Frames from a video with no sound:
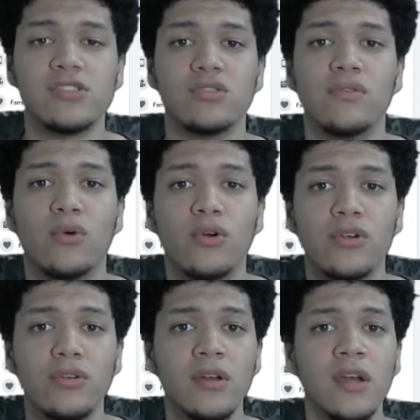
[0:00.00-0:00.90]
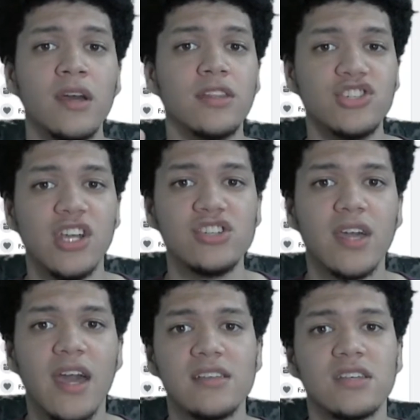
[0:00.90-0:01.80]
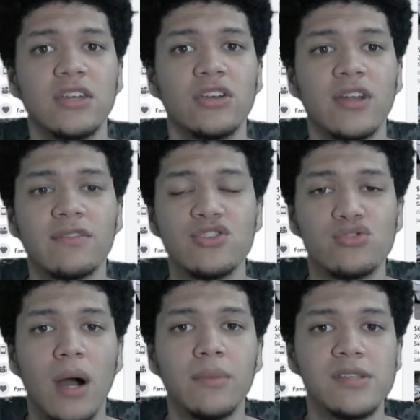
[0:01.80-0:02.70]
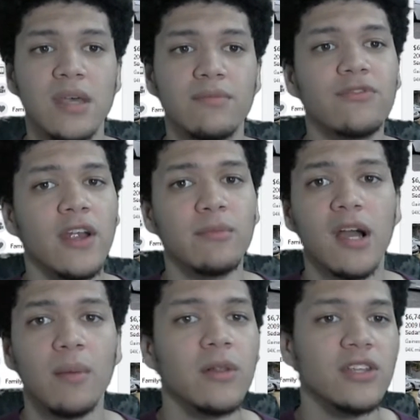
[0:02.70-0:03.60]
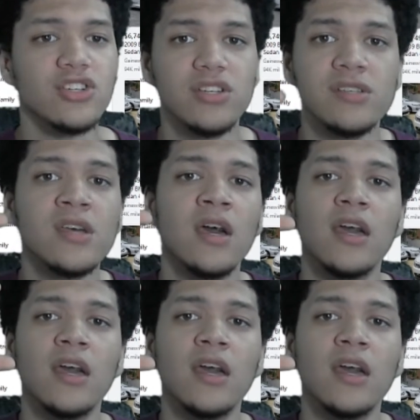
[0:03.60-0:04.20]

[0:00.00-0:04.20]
So in order to change the gasket, you're going to have to drop the subframe a couple inches.